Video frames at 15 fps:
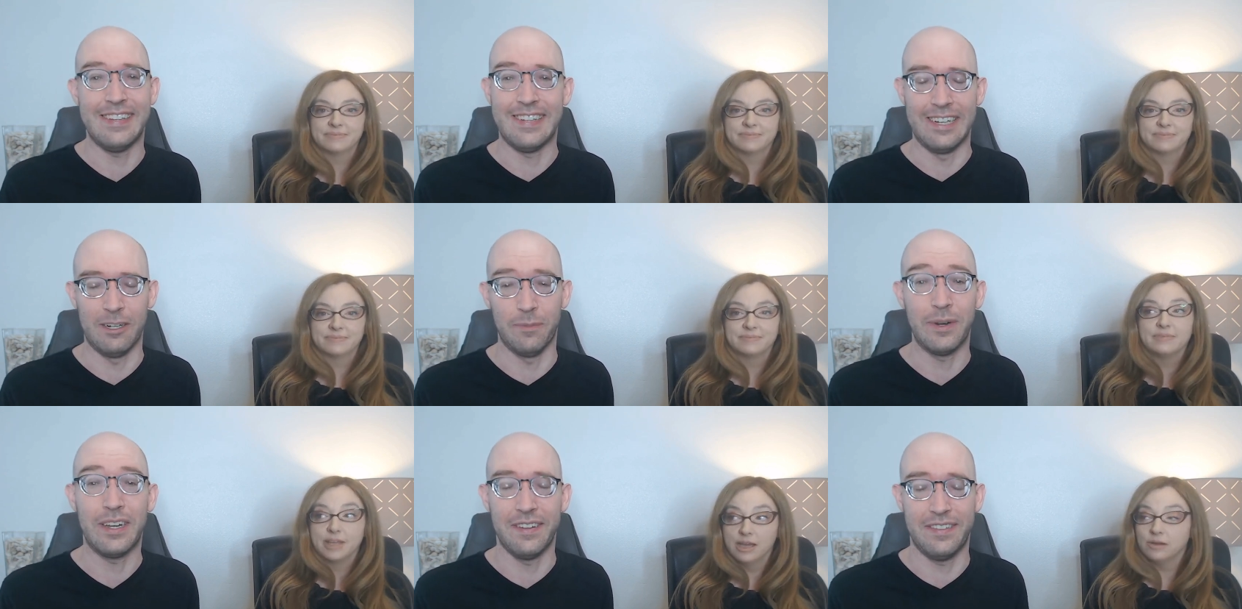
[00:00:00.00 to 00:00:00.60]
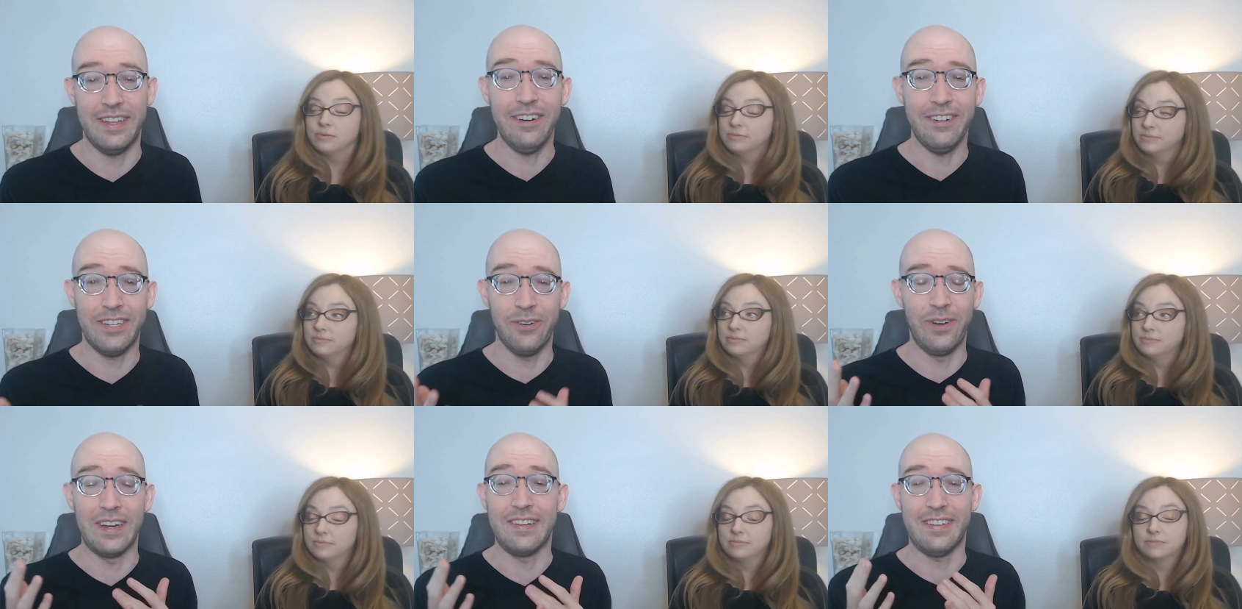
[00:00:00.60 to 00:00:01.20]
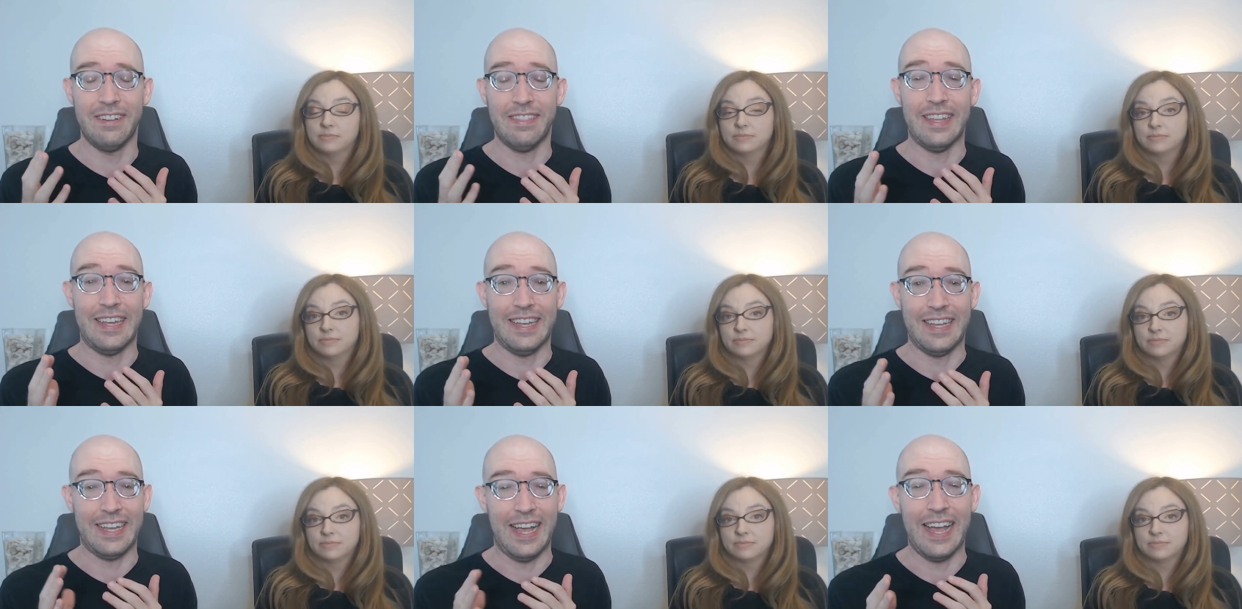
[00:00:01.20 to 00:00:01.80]
Speaker 1: here because yeah. they're doing
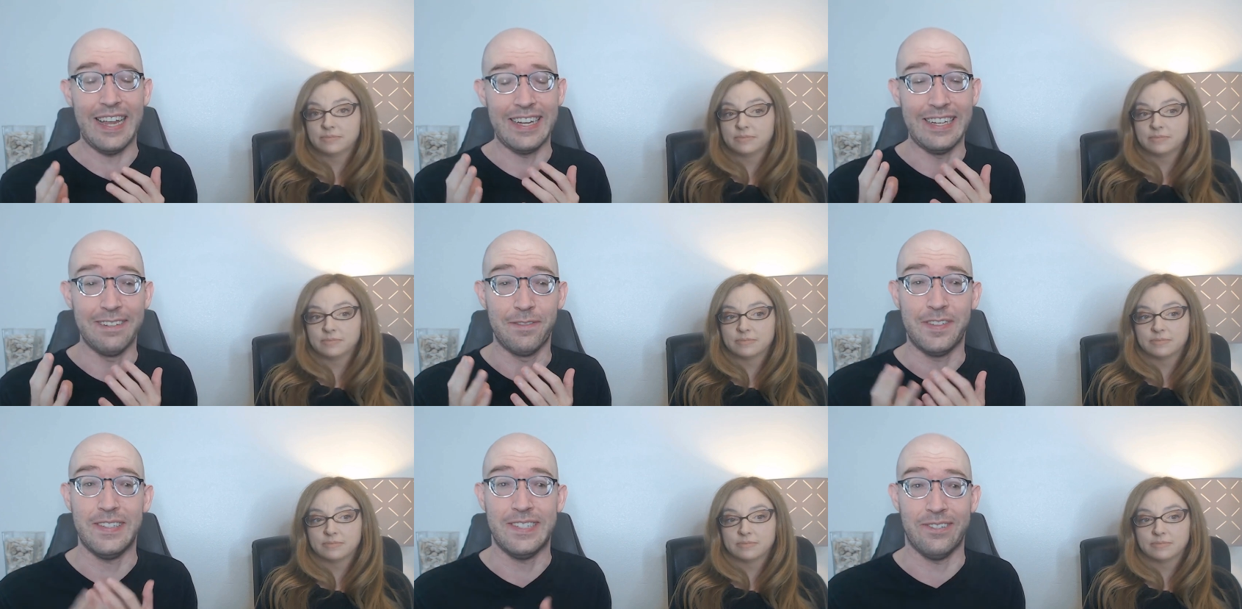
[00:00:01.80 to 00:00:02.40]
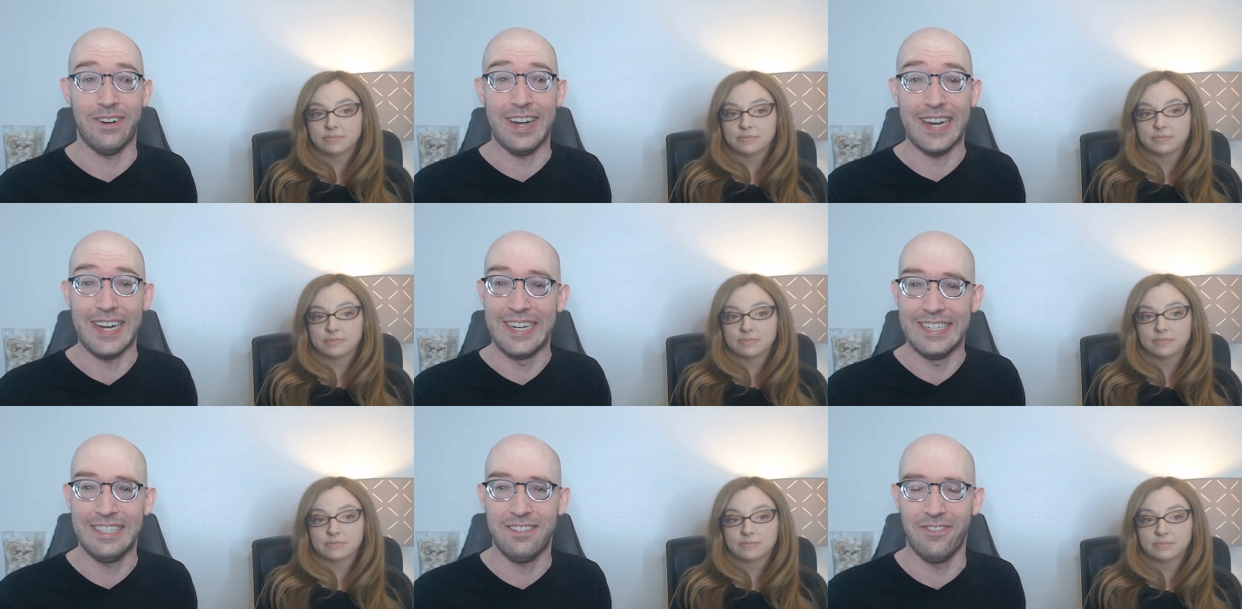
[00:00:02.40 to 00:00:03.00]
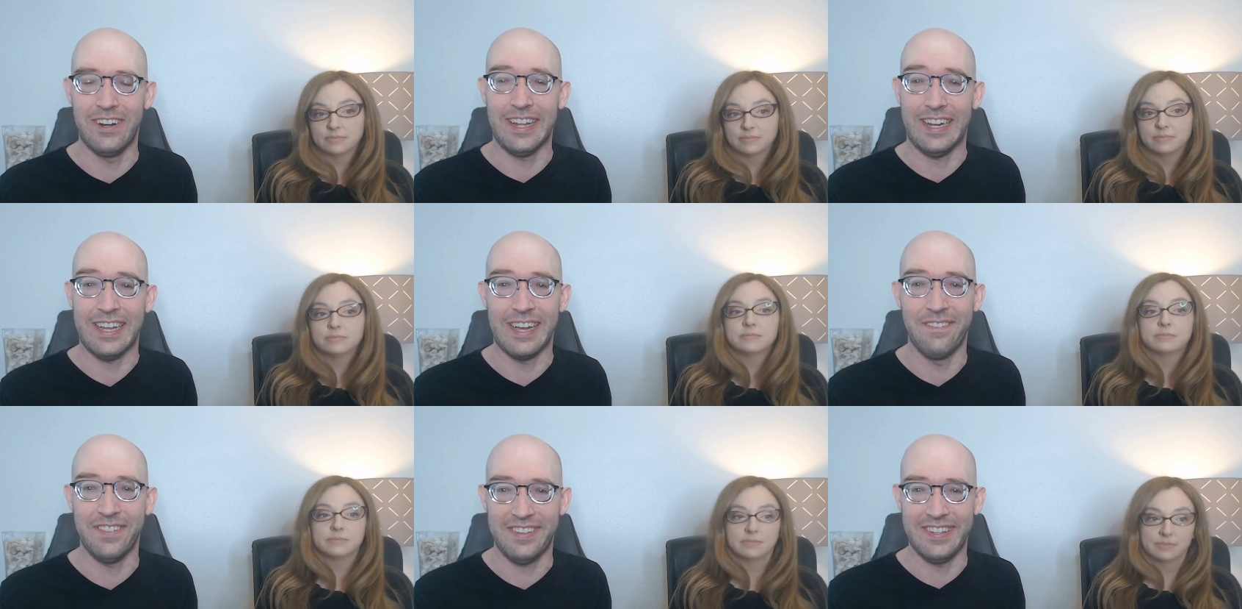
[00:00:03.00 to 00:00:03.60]
something kind of strange when it
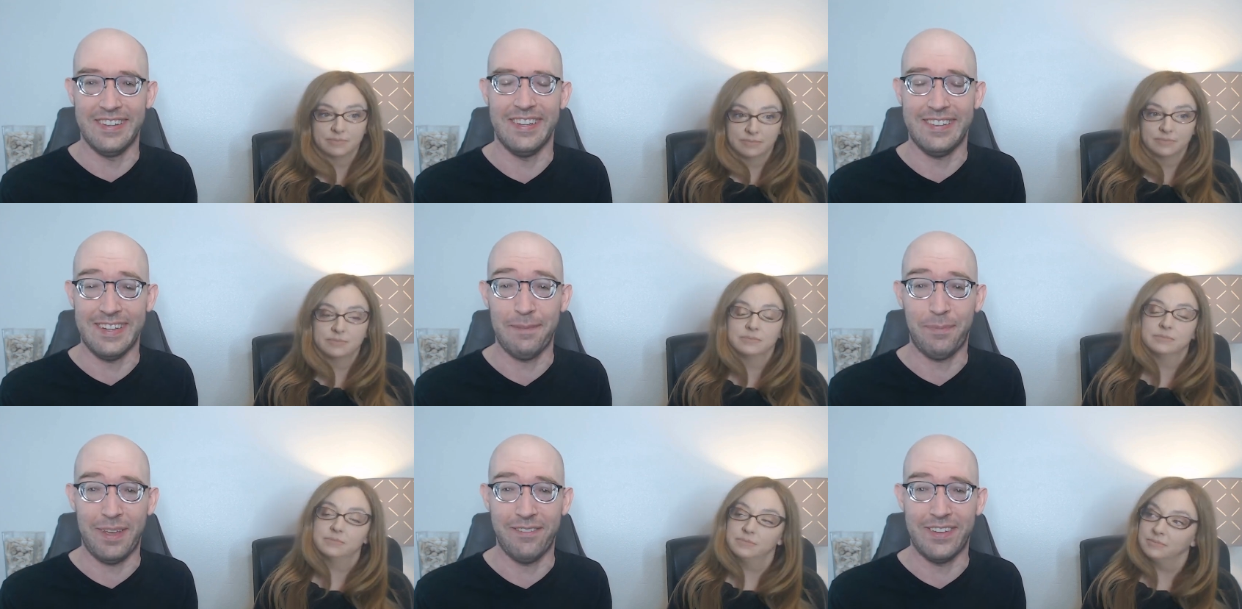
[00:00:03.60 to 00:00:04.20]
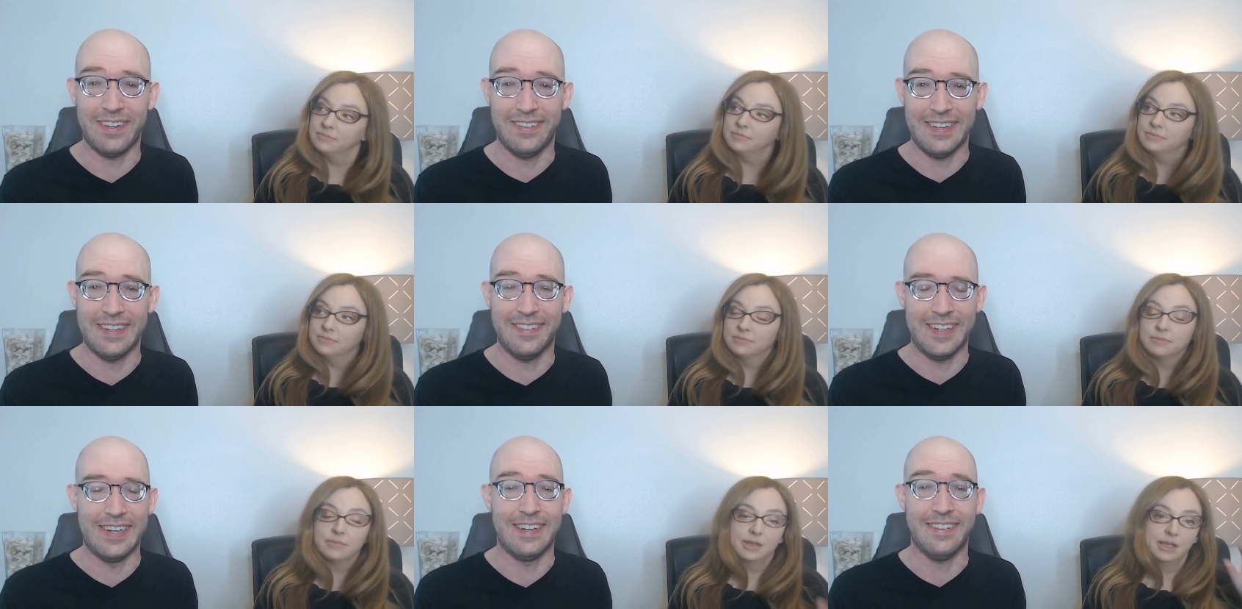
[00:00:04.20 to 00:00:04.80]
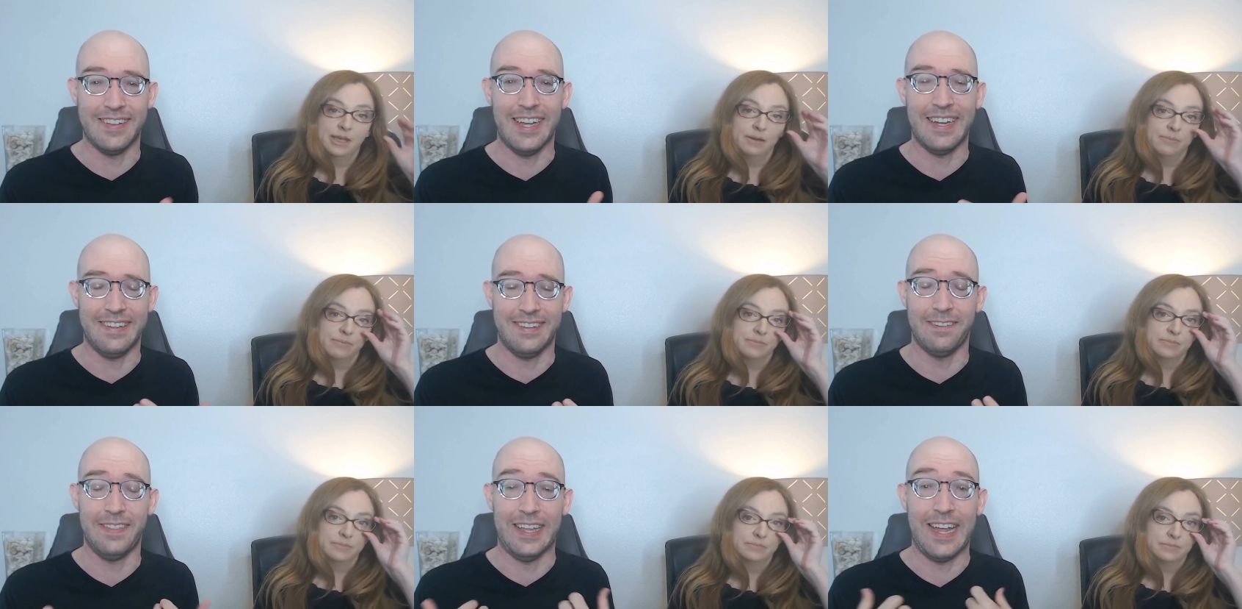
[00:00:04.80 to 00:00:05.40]
comes to this upcoming season. It's yeah.
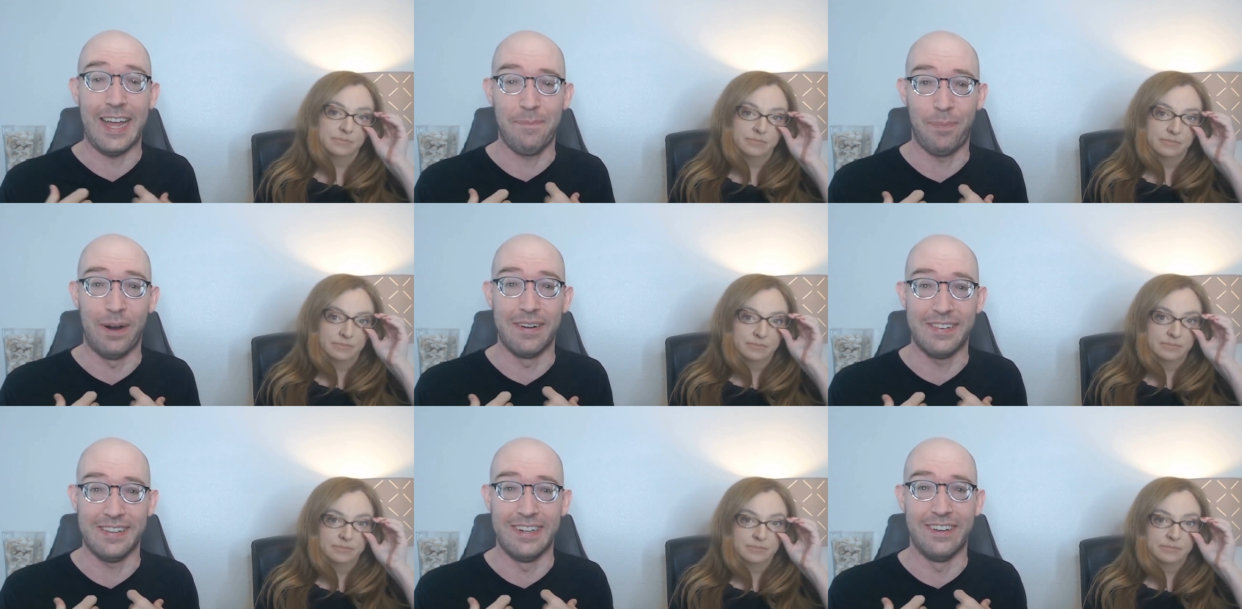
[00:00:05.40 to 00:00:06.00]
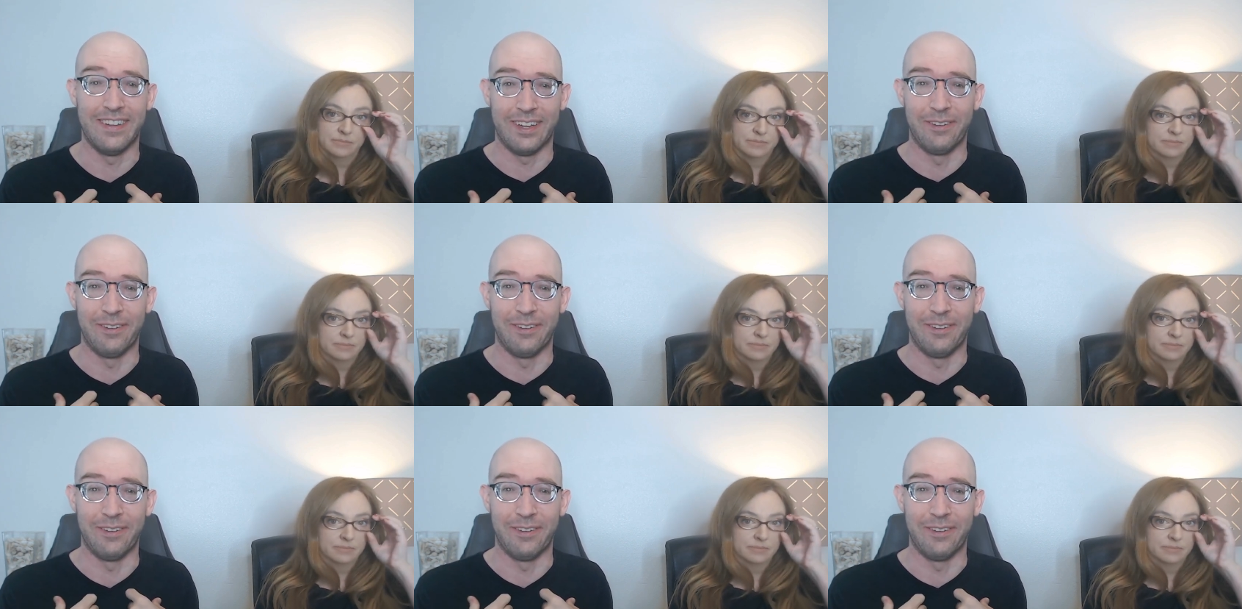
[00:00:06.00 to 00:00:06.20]
not something I personally